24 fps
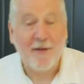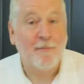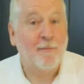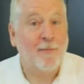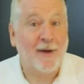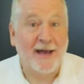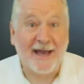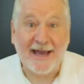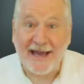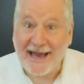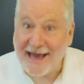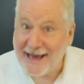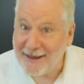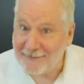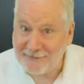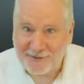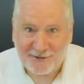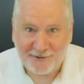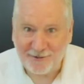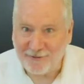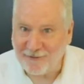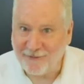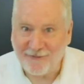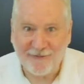my
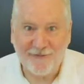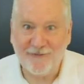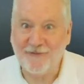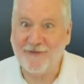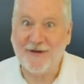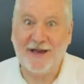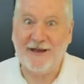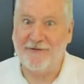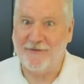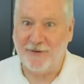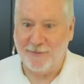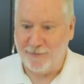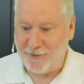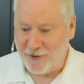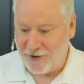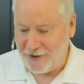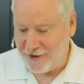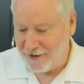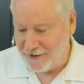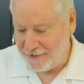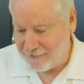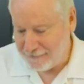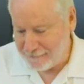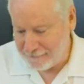absolute favorite
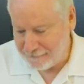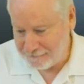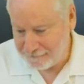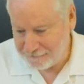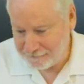part.